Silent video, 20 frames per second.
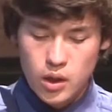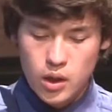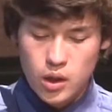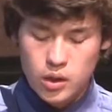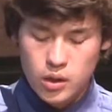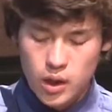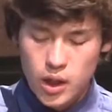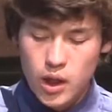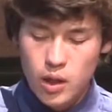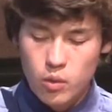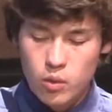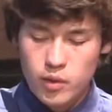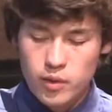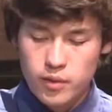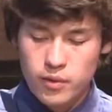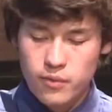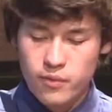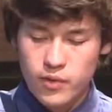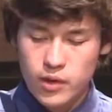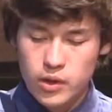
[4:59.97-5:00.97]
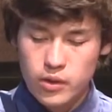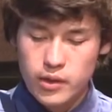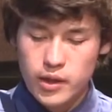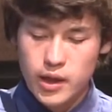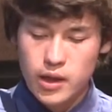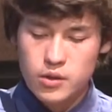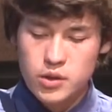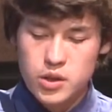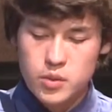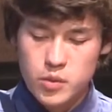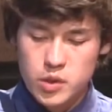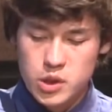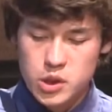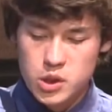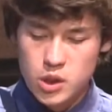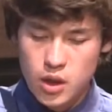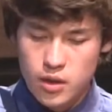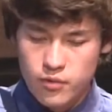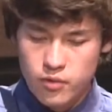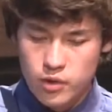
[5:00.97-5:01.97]
a lot with figuring out some of the
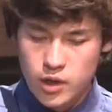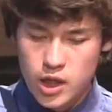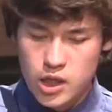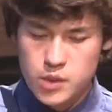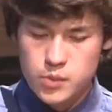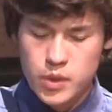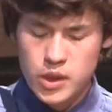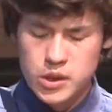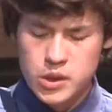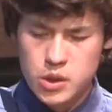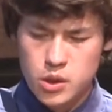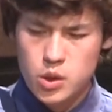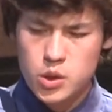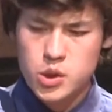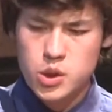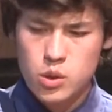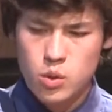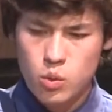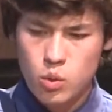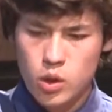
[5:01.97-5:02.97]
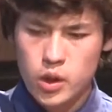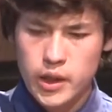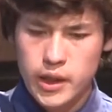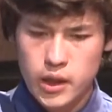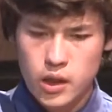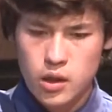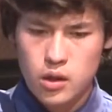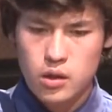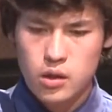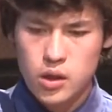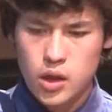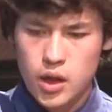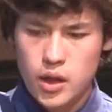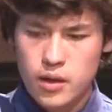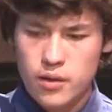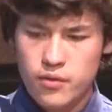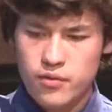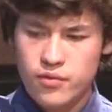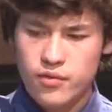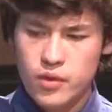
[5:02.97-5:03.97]
software aspects and also working on a
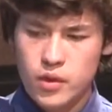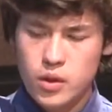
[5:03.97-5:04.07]
lot of